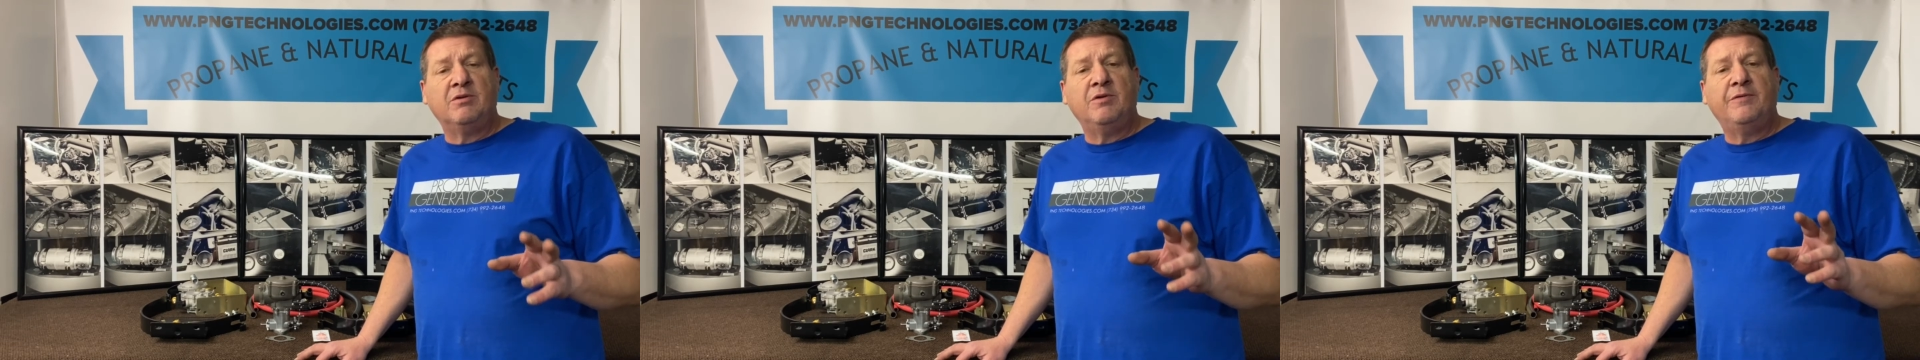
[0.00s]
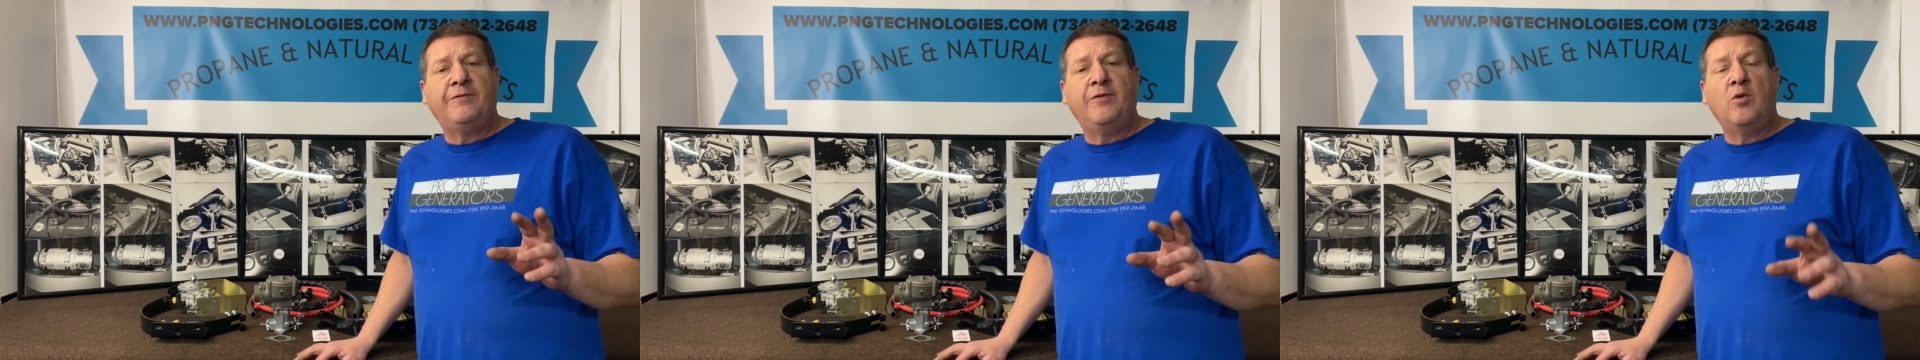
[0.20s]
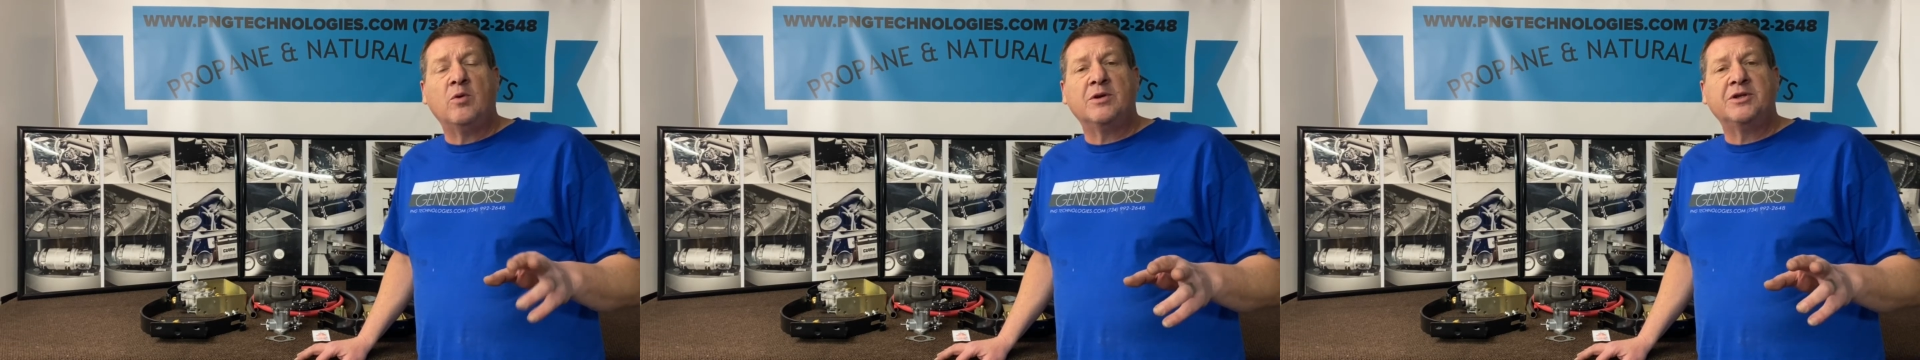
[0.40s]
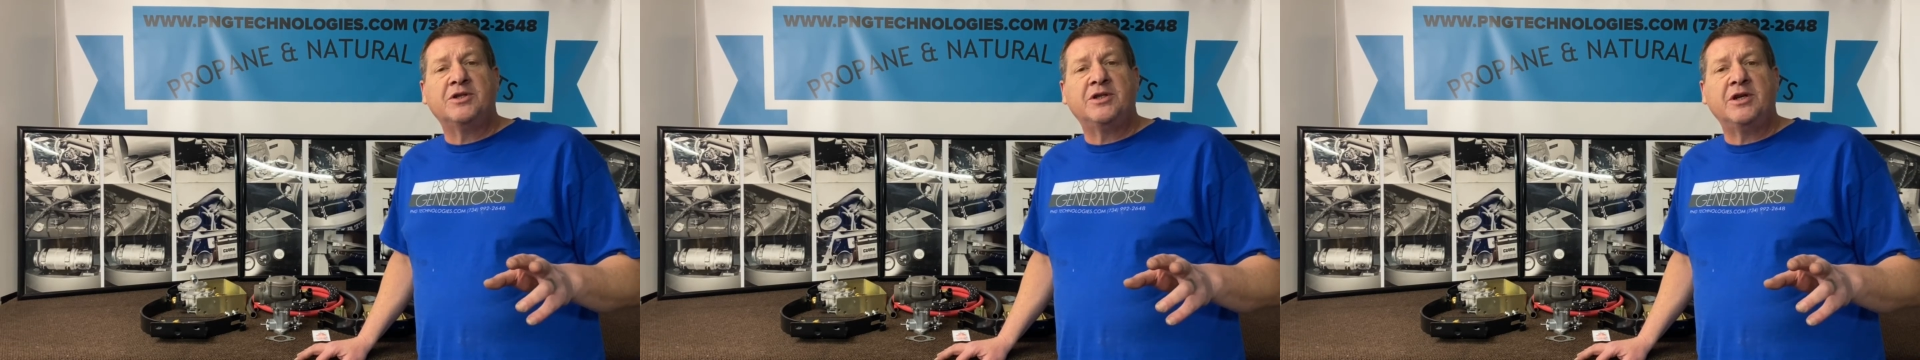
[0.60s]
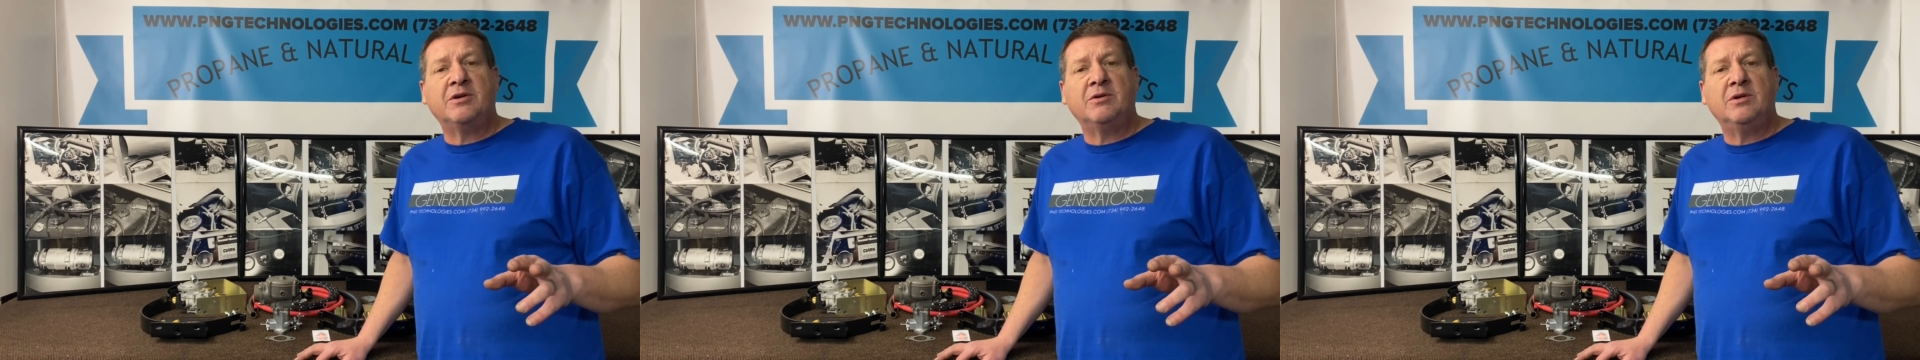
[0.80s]

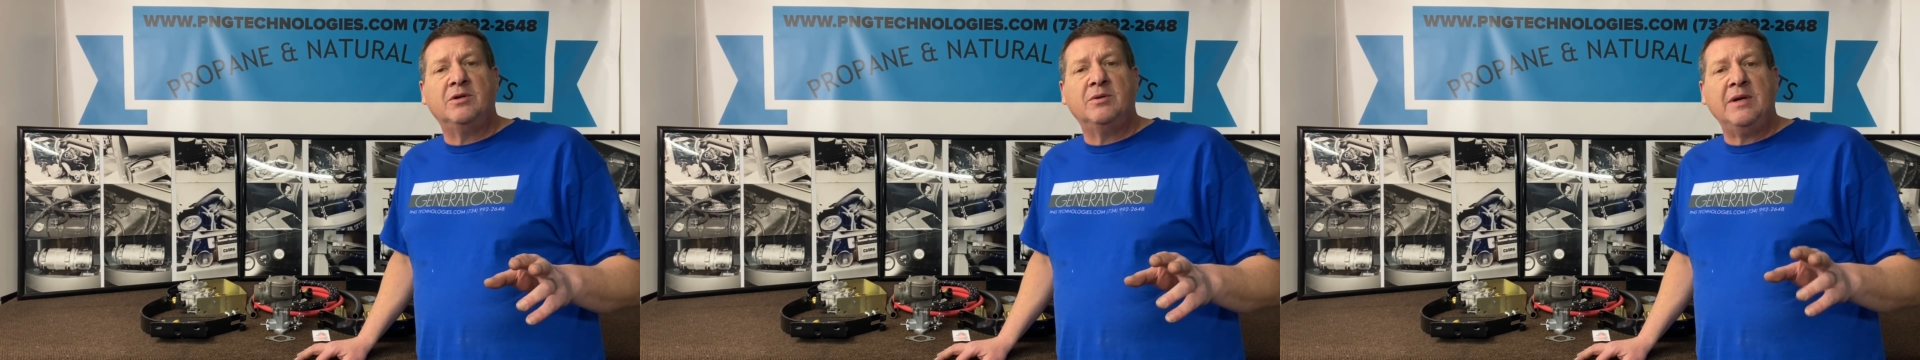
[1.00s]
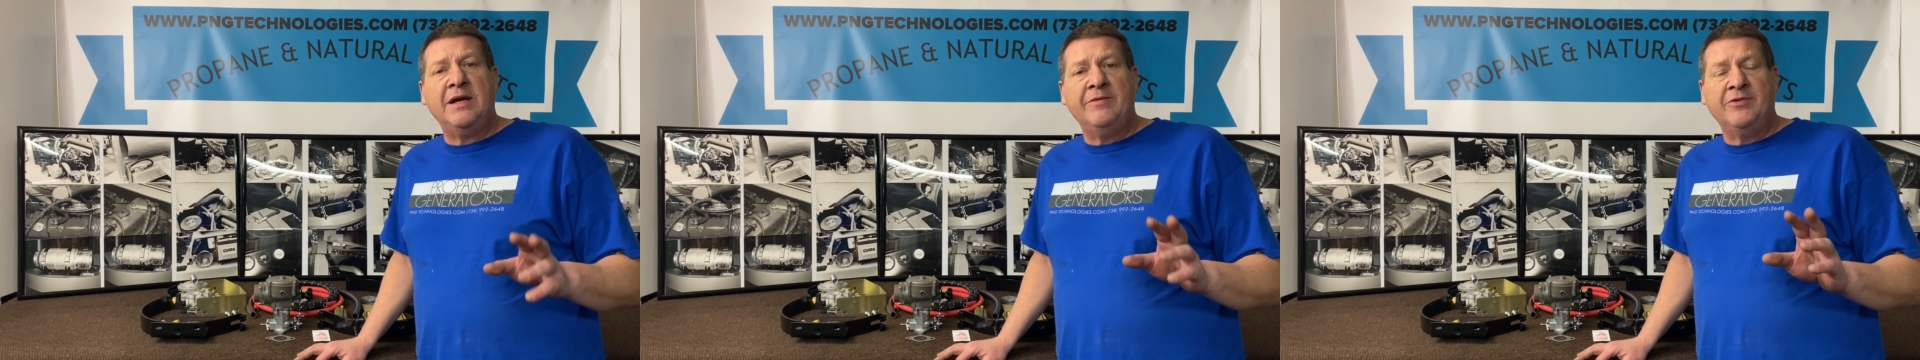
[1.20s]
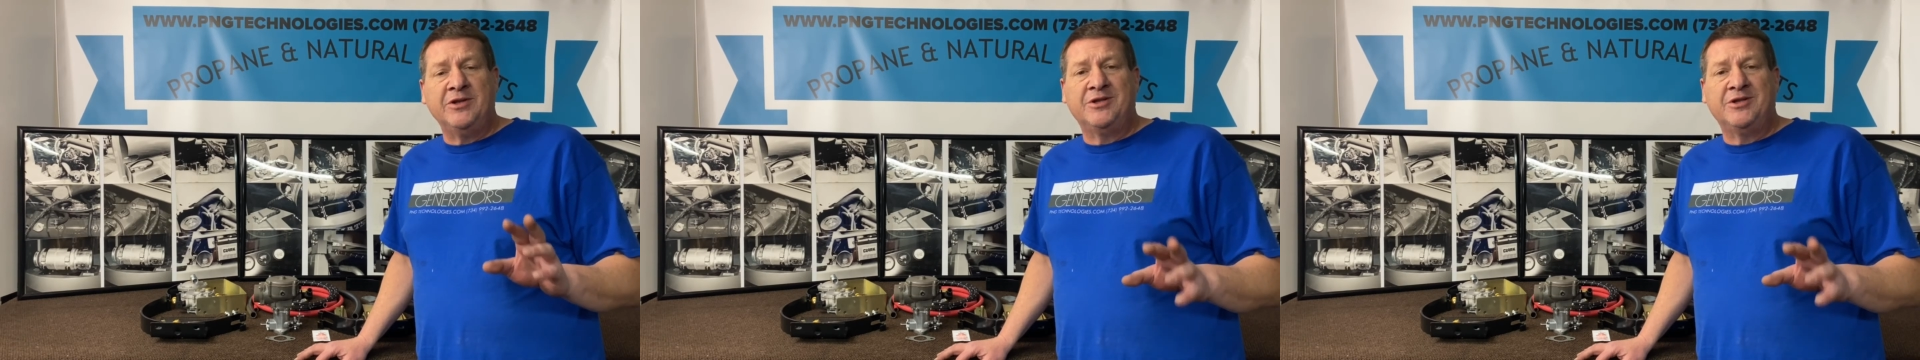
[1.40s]
040, and